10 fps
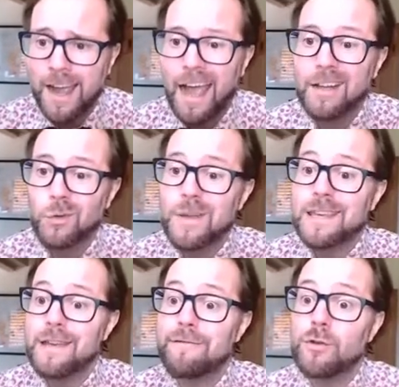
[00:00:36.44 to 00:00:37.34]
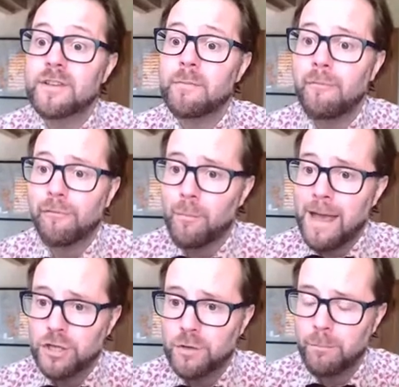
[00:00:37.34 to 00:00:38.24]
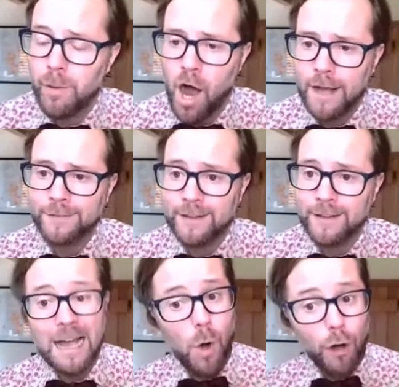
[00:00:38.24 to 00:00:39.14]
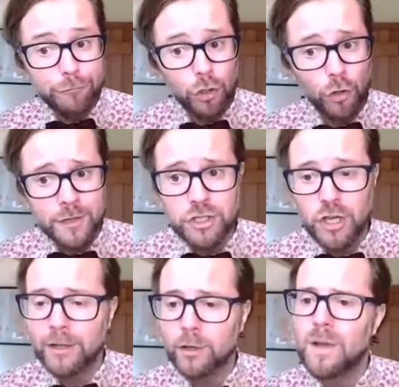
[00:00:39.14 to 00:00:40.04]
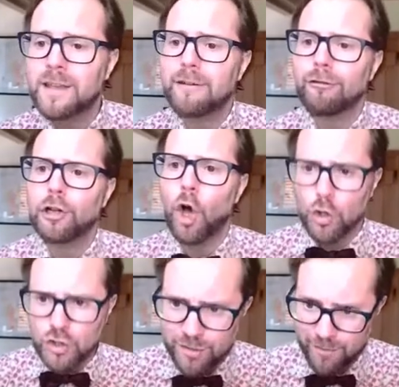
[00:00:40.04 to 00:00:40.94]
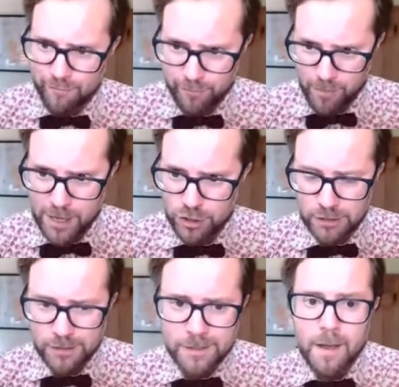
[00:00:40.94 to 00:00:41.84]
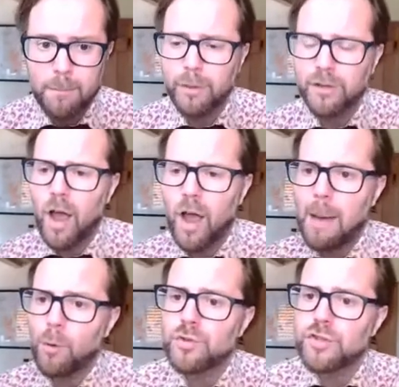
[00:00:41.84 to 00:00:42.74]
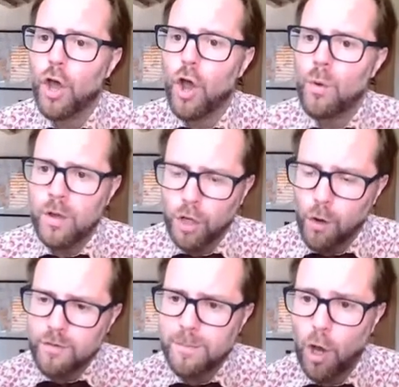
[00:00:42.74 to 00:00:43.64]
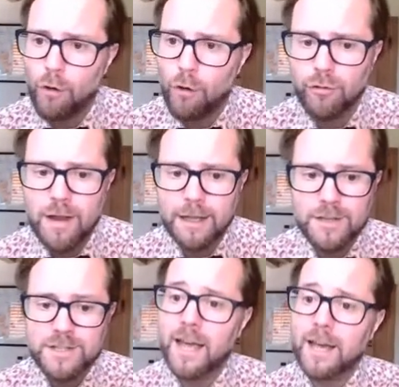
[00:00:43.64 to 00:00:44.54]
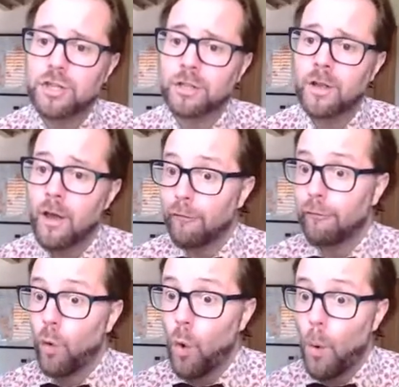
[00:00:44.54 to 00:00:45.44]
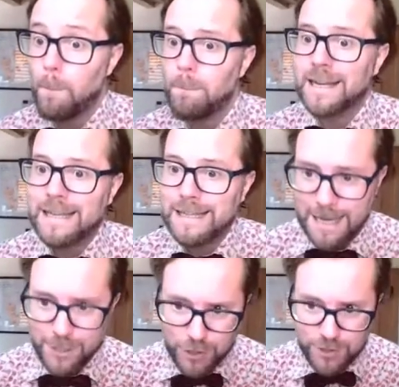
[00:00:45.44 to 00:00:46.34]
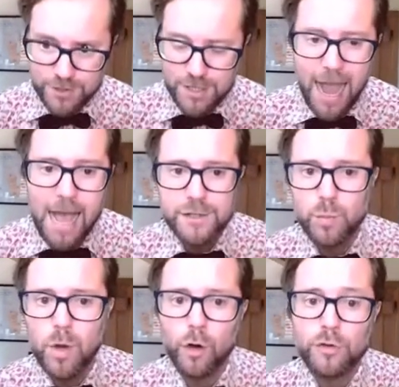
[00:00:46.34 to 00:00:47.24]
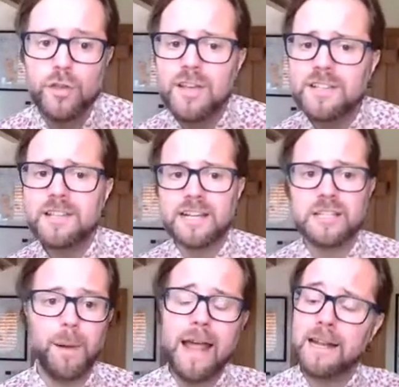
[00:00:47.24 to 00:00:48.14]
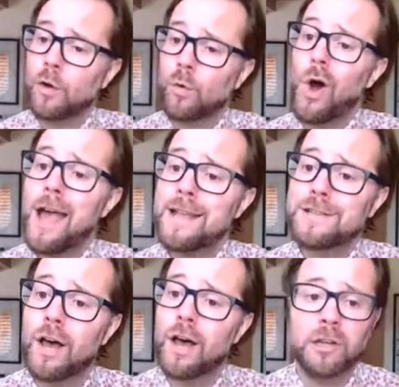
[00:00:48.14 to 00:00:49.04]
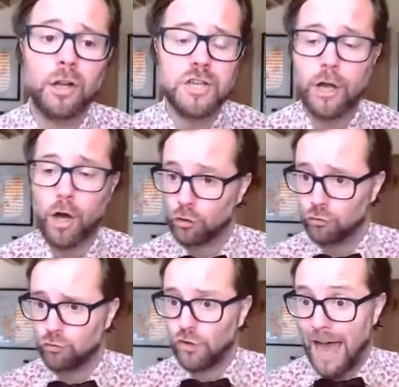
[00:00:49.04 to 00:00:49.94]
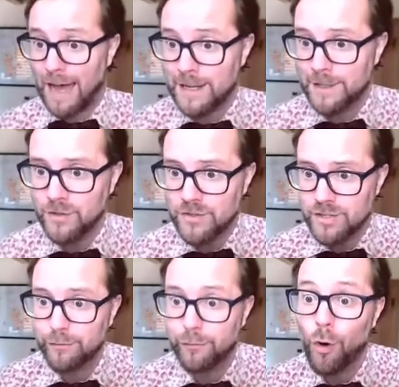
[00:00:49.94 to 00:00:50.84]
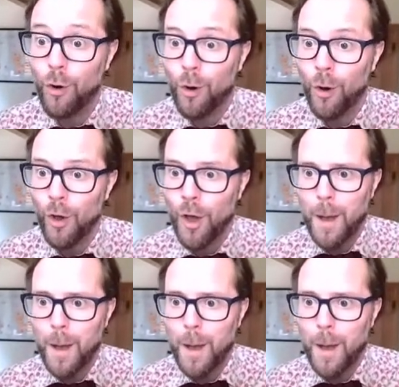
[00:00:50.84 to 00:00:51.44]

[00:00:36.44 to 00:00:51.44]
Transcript: and we give you some information behind it. Now, often on this channel, we give lots of information, but I am also going to be offering the section for beginners as well. So this is explaining wine terminology on tannins for